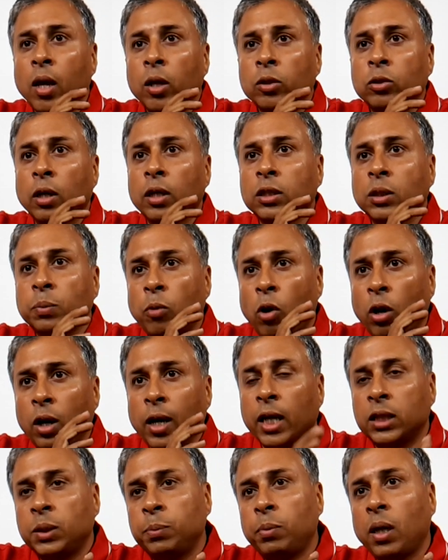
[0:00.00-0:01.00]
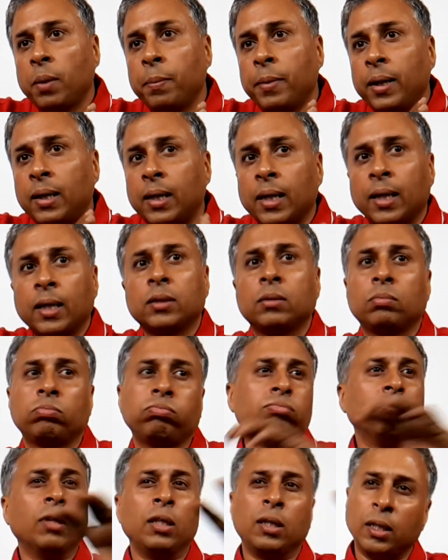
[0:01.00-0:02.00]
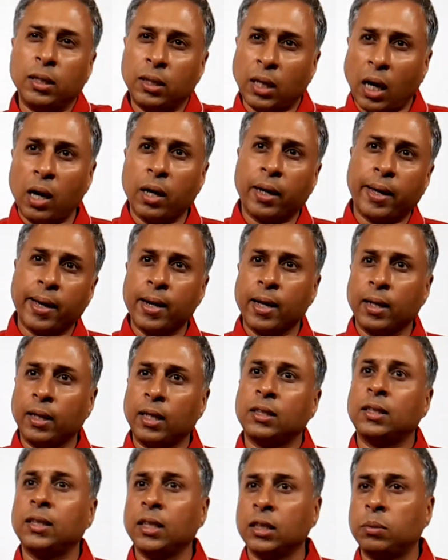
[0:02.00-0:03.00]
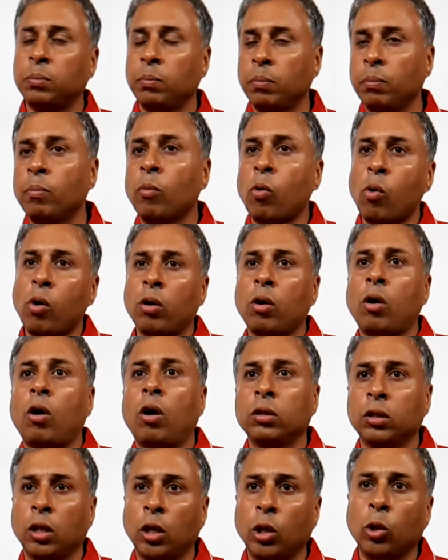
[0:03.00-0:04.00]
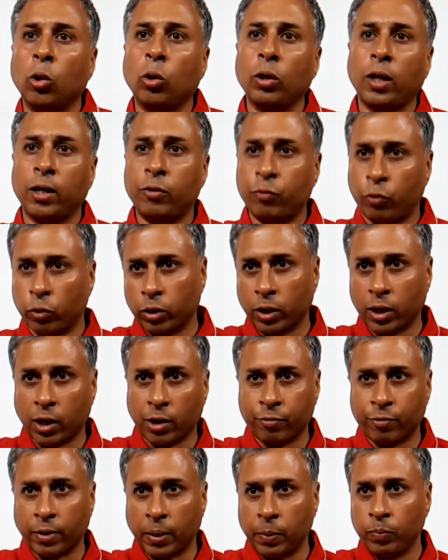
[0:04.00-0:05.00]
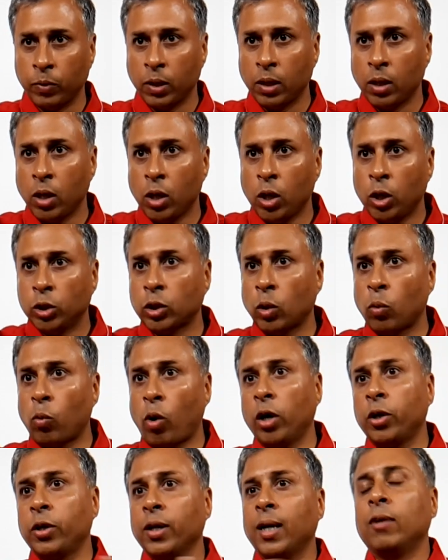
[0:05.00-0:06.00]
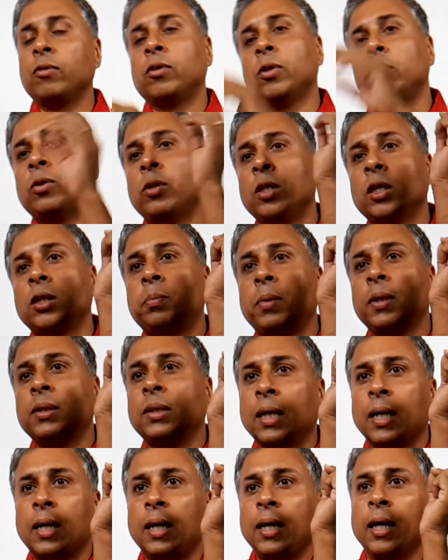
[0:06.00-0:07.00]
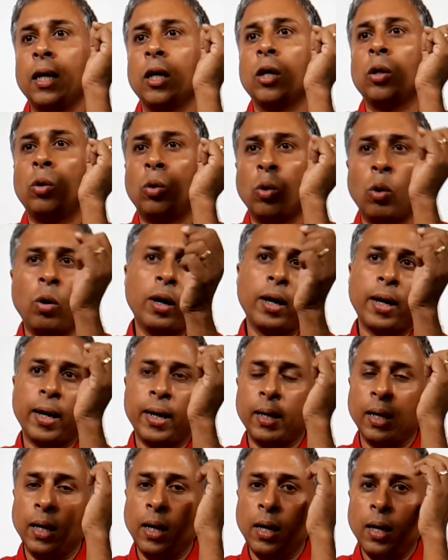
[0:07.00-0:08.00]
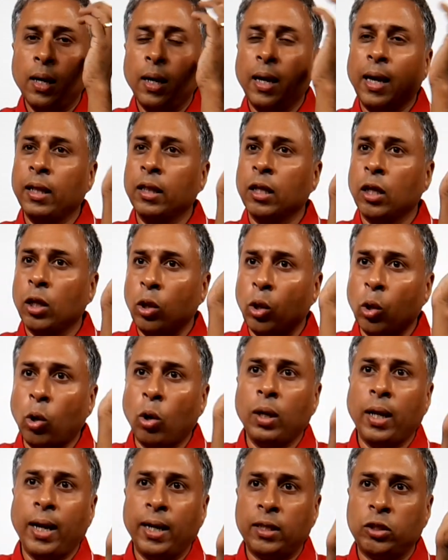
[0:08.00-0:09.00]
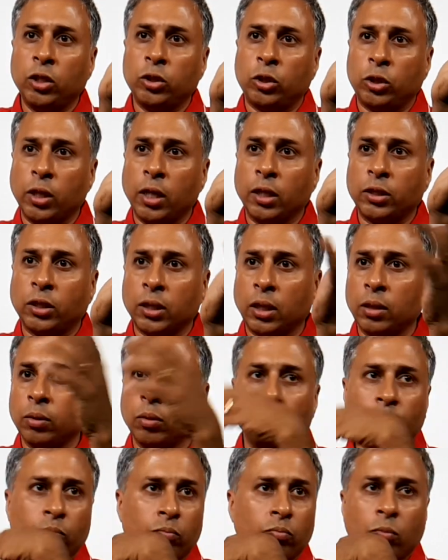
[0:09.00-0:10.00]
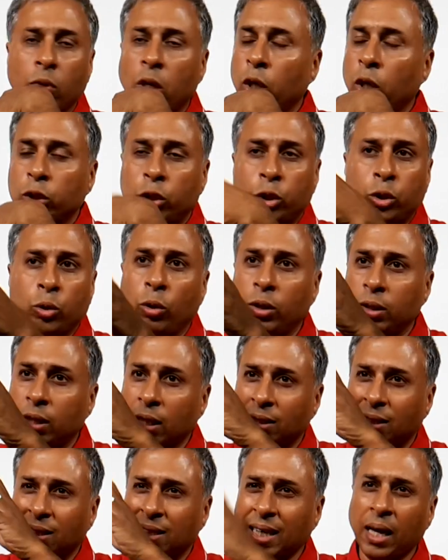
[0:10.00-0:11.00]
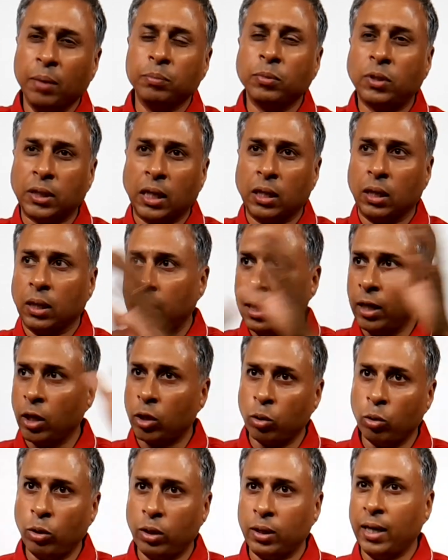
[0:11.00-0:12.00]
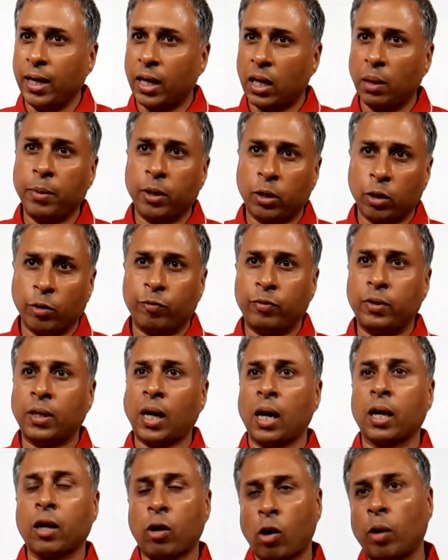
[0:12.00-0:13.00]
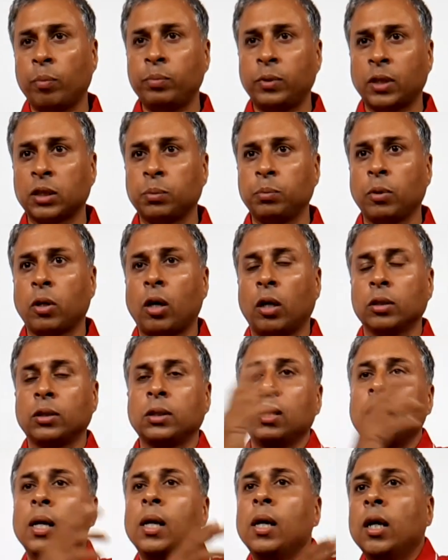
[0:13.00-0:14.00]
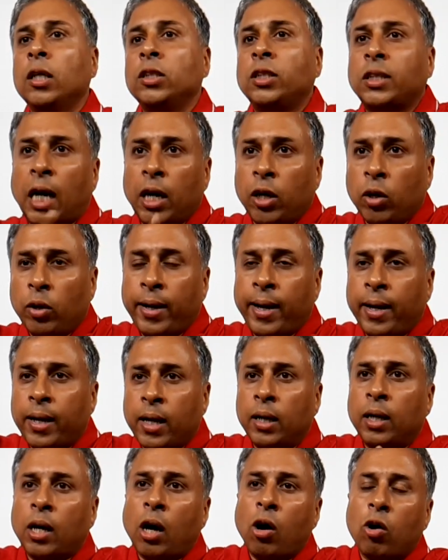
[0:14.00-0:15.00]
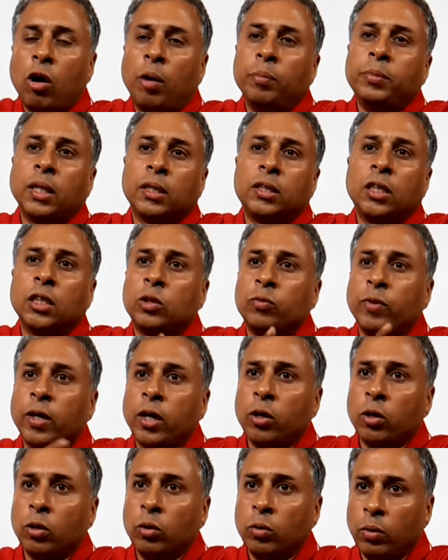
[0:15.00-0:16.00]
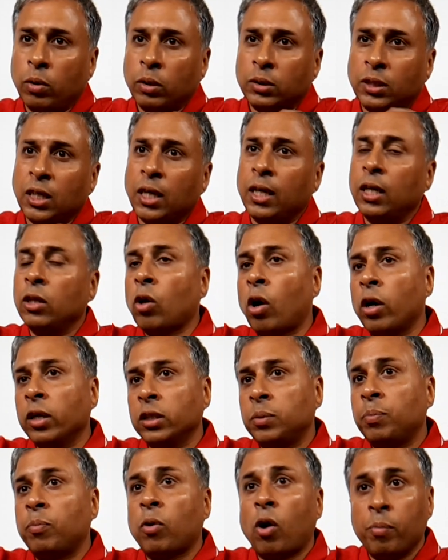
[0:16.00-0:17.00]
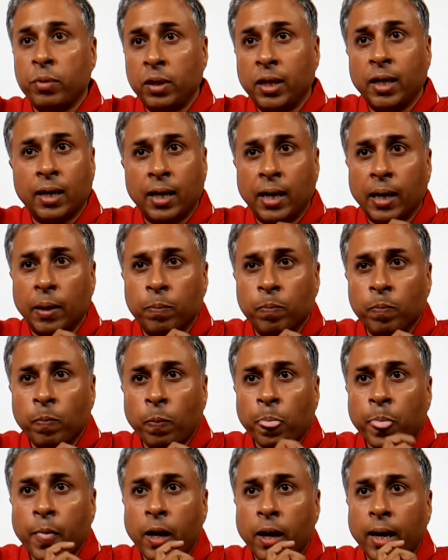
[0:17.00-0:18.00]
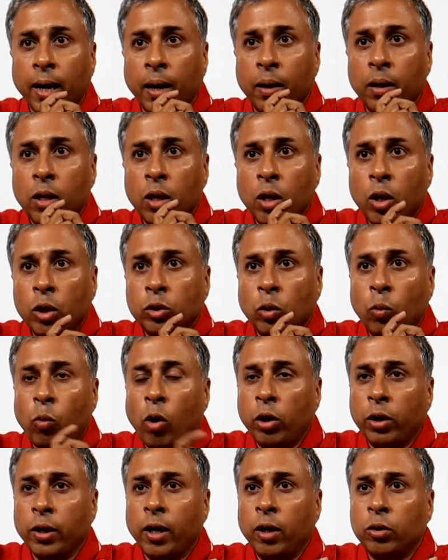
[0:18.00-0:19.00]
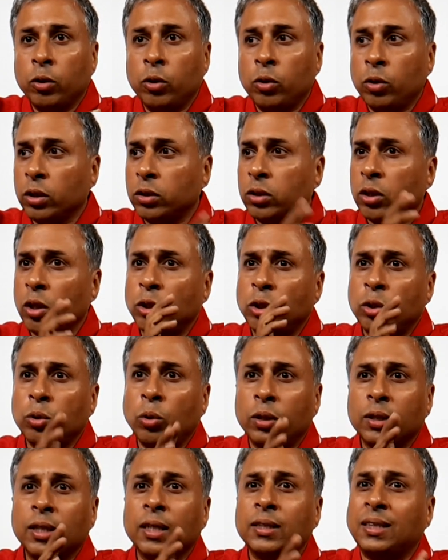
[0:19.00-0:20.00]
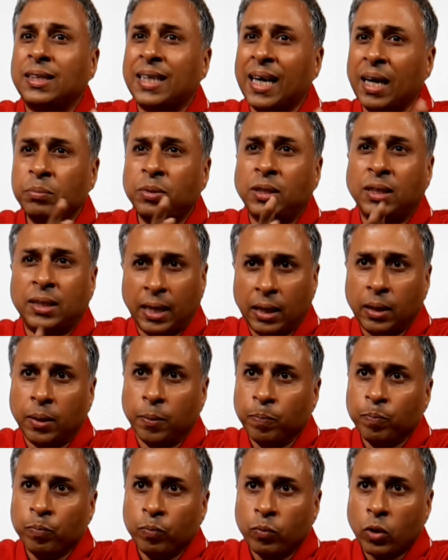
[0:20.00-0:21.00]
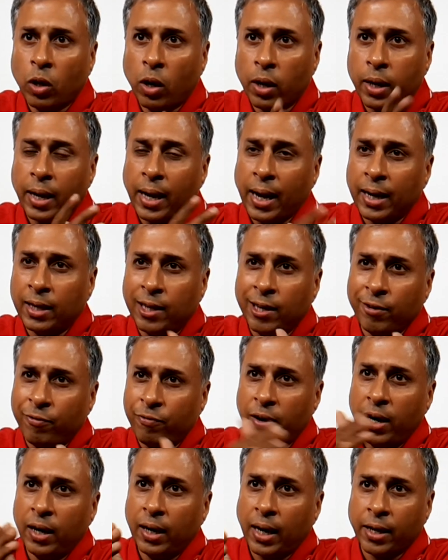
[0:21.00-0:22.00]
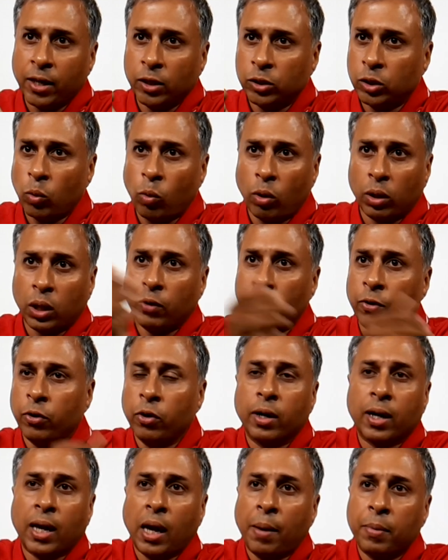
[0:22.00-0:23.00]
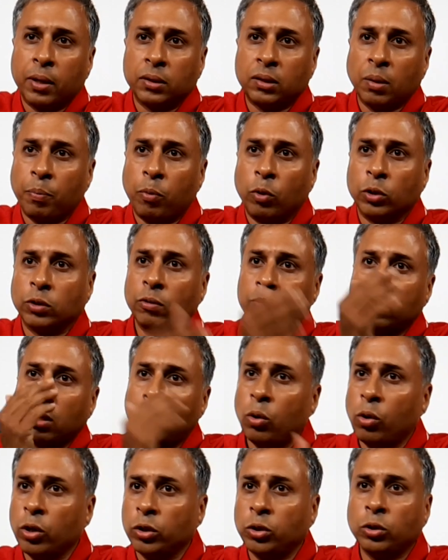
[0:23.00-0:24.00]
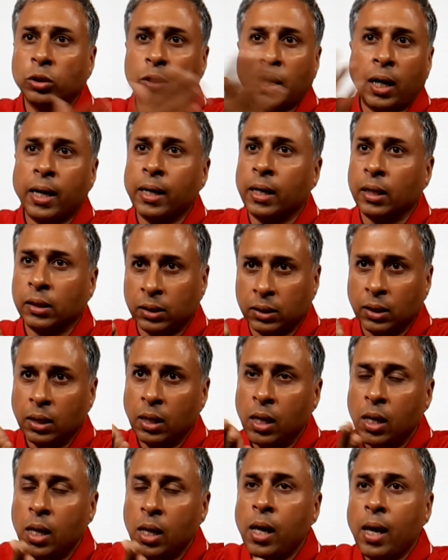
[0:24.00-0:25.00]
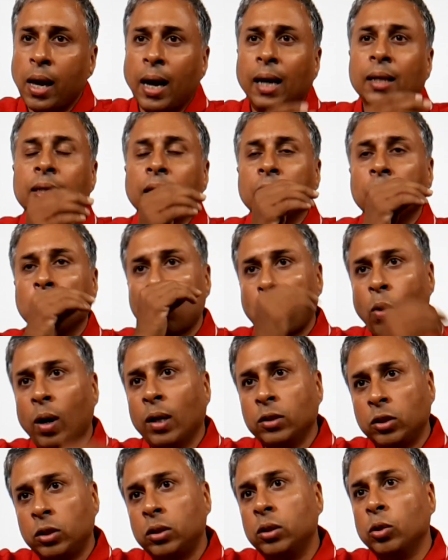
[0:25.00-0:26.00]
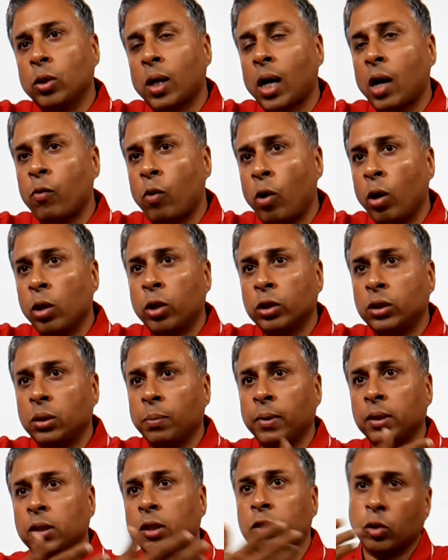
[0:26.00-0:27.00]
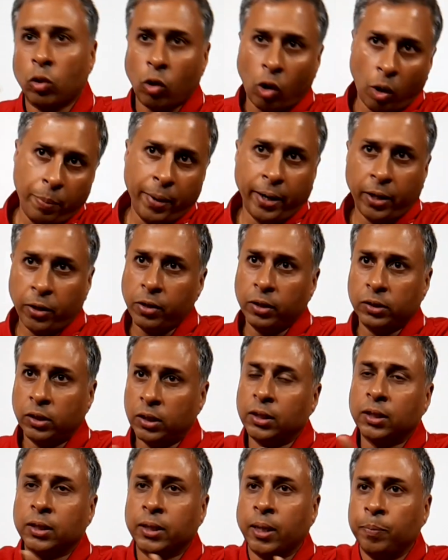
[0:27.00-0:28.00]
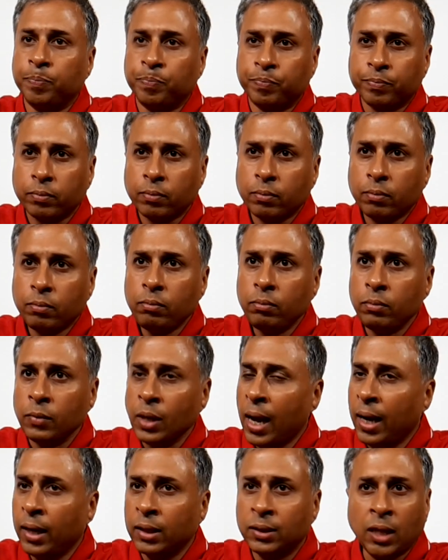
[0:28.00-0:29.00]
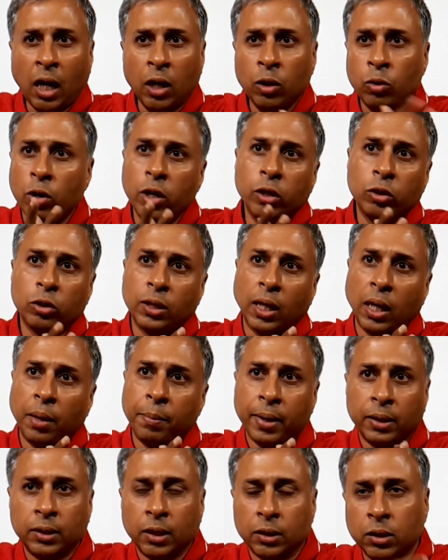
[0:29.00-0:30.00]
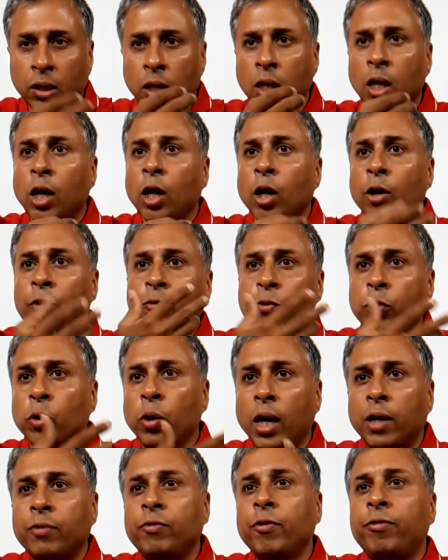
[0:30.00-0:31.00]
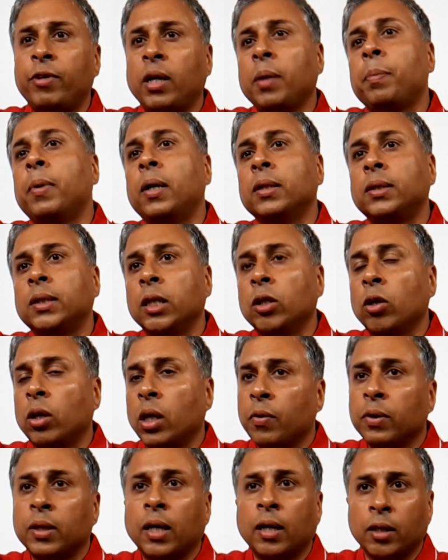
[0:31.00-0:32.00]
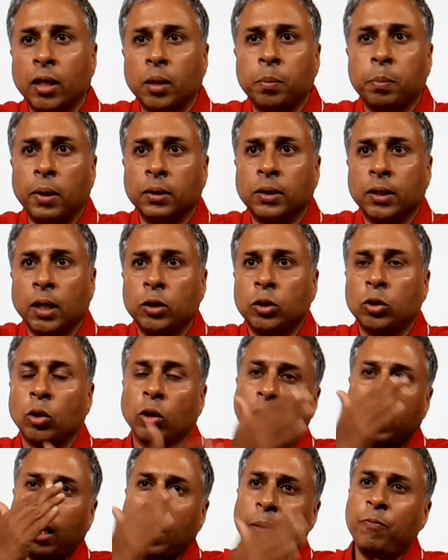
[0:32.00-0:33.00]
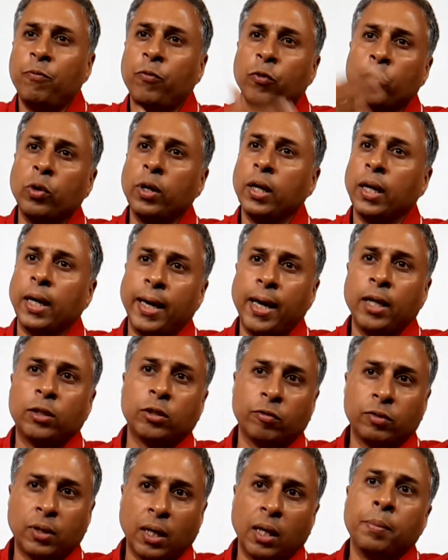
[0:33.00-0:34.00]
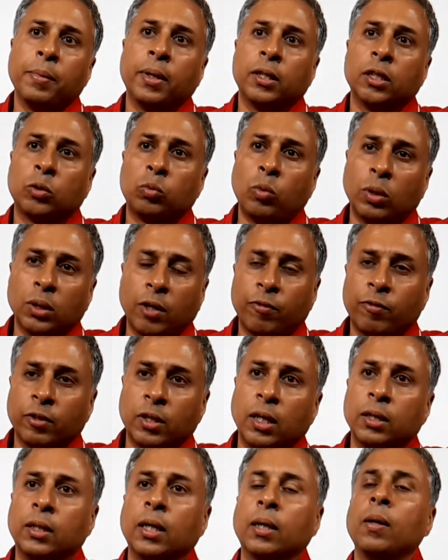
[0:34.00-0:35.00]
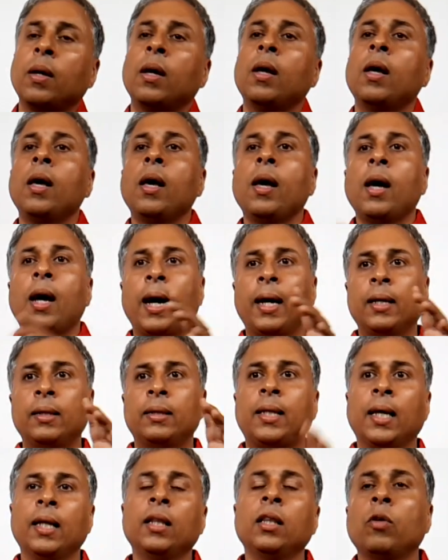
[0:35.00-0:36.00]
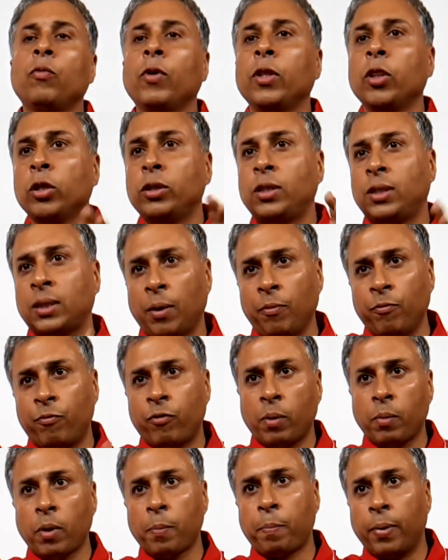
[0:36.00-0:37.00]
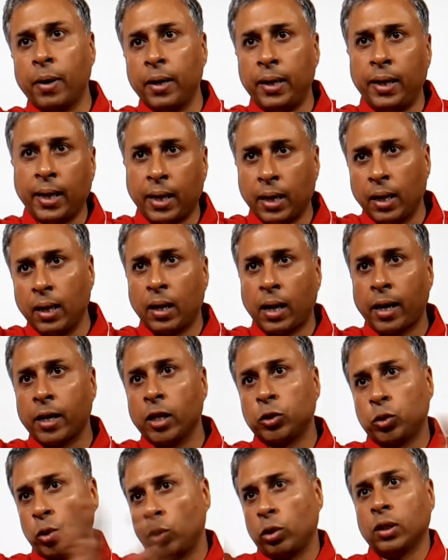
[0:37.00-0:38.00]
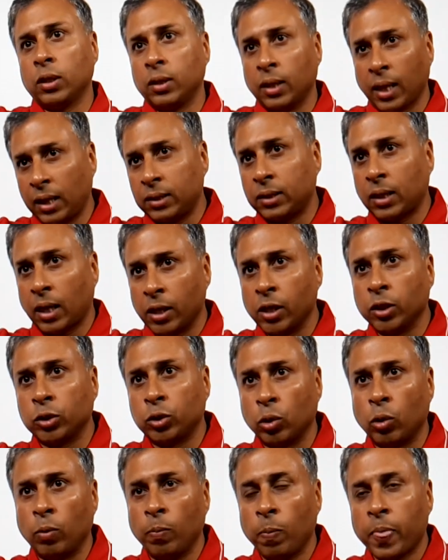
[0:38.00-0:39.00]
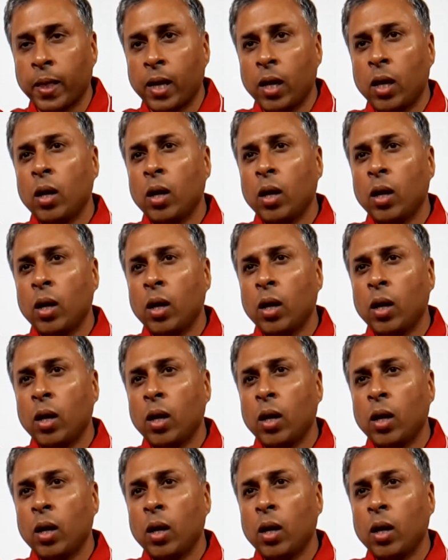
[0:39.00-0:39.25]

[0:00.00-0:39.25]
So a small experiment is in the dark area. This is more on low light photography. So what you have to do is basically go ahead in low light situation, shoot the same scene, include little bit of dark objects, because shadow area, dark objects is where you see noise prominently. Okay, so what you have to do is shoot the same scene, okay, at different ISO, whatever your camera supports, from the lowest to the highest. And then once you have all those images, copy to your system and start going through the images, view at 50% or even 100%. So keep viewing each of the images one after the other. And then when you jump from a particular ISO to the next ISO,